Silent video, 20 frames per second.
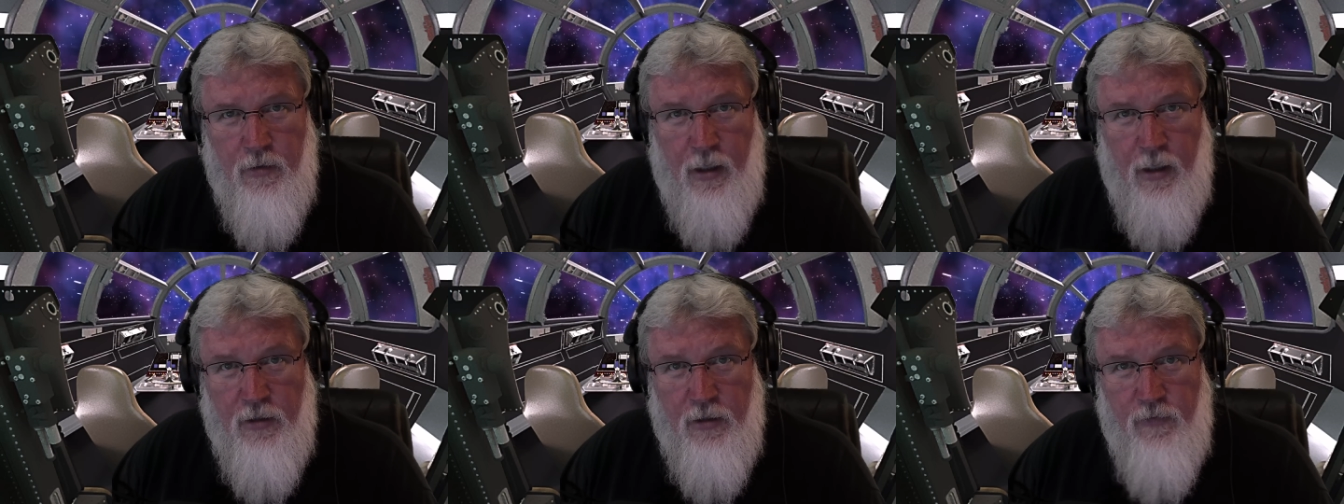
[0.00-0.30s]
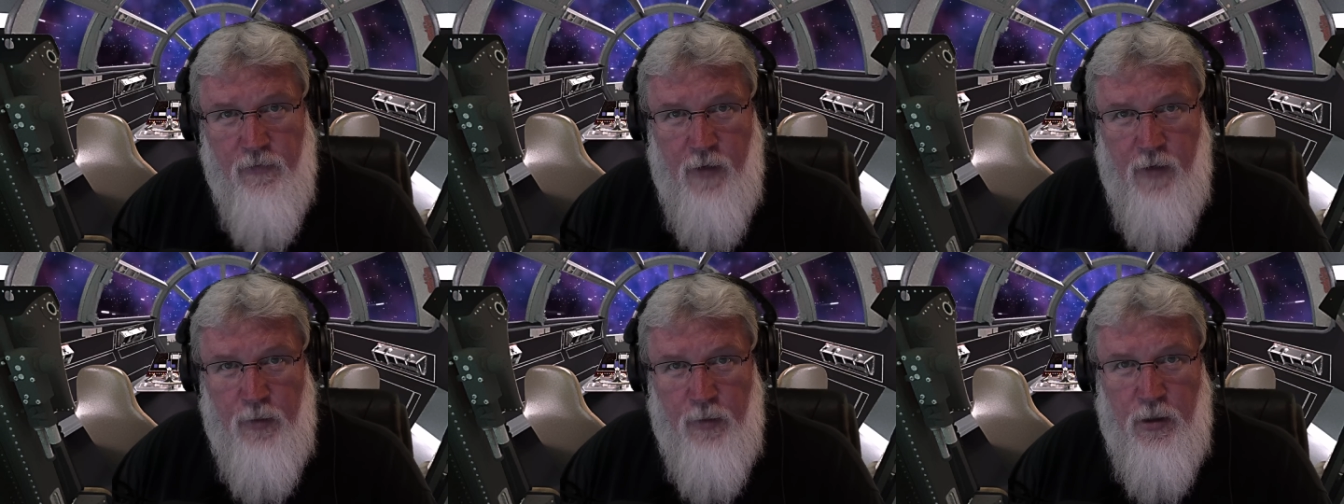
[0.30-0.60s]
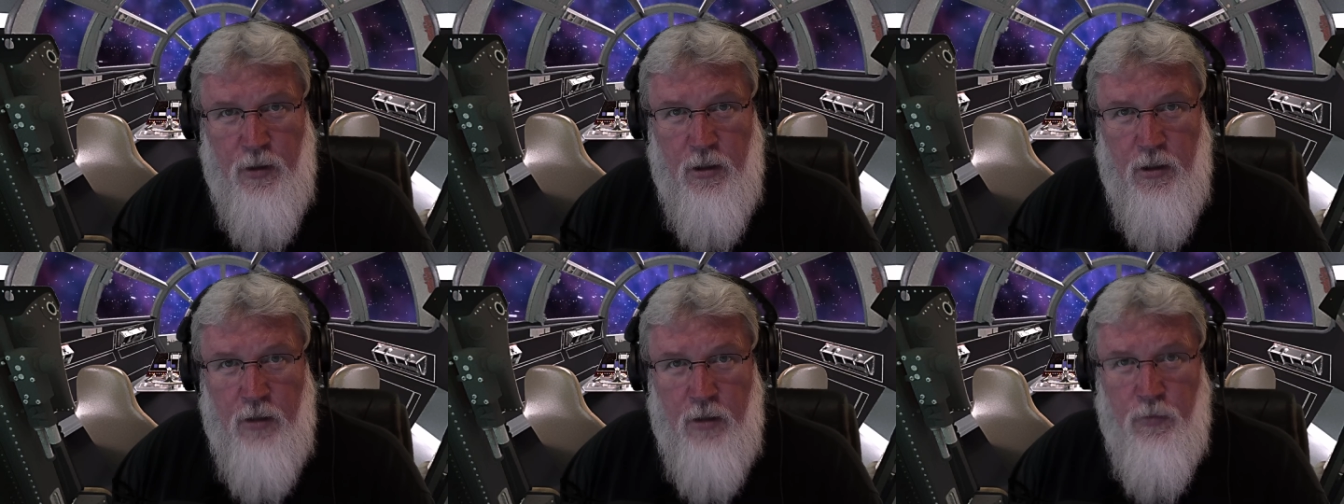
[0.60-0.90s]
How's the
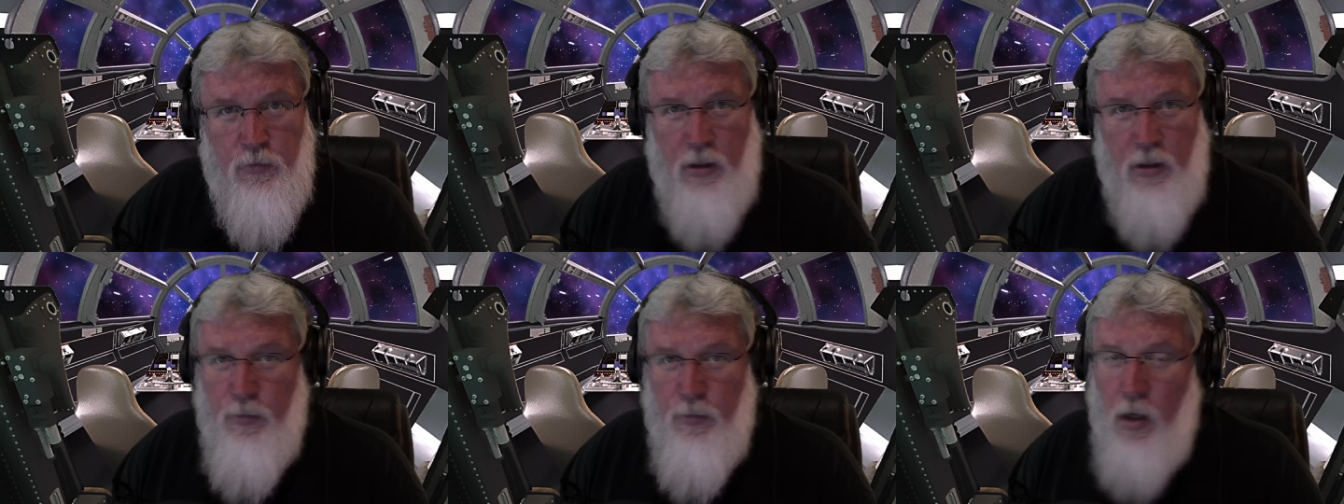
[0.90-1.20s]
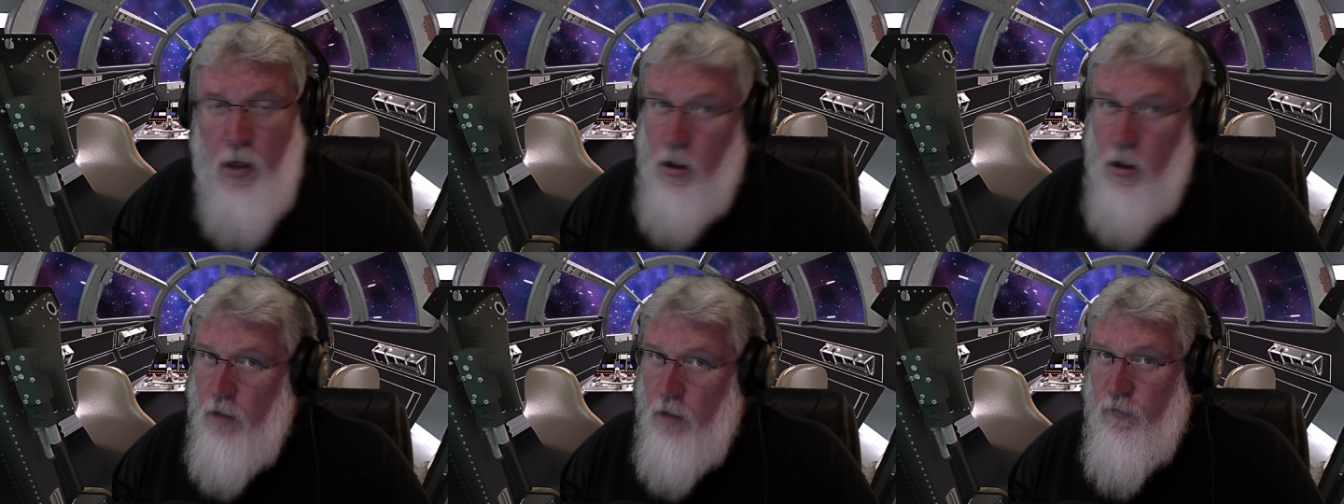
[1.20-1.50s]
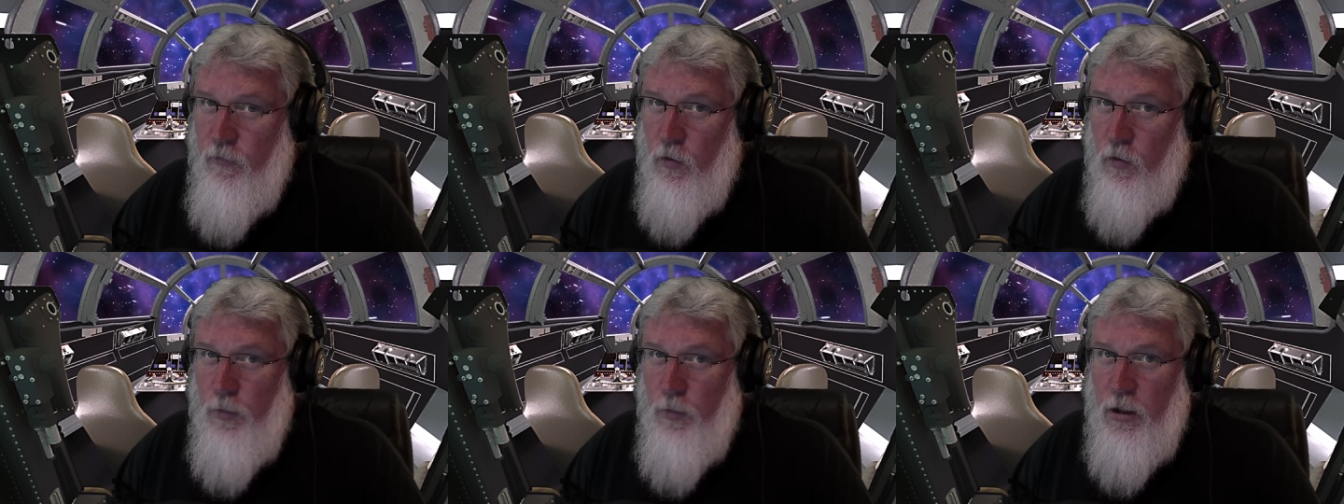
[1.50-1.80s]
family, man? Give them a hug
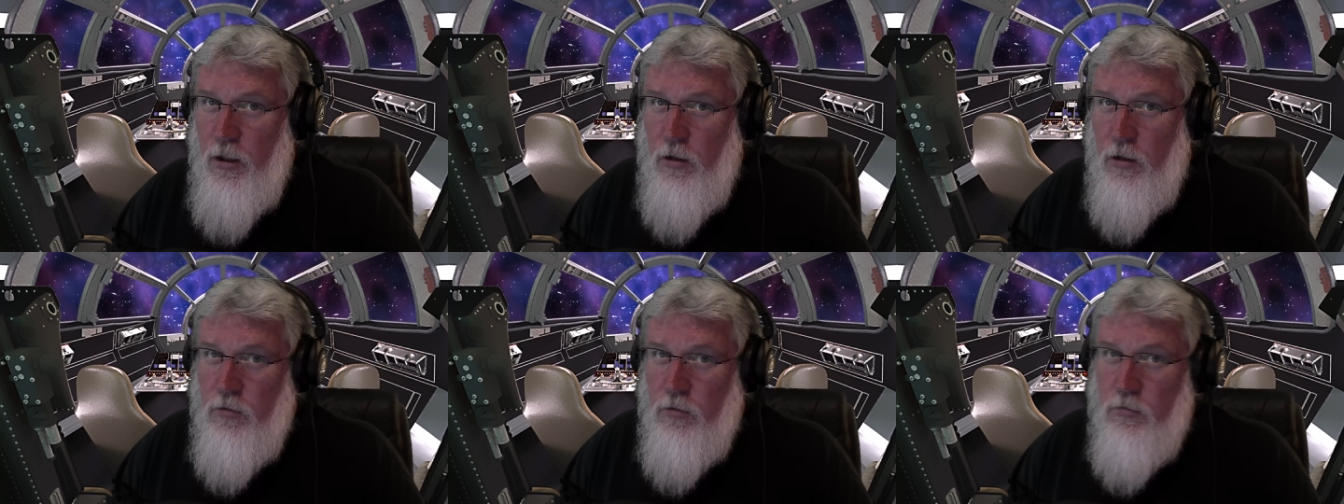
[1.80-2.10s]
for me.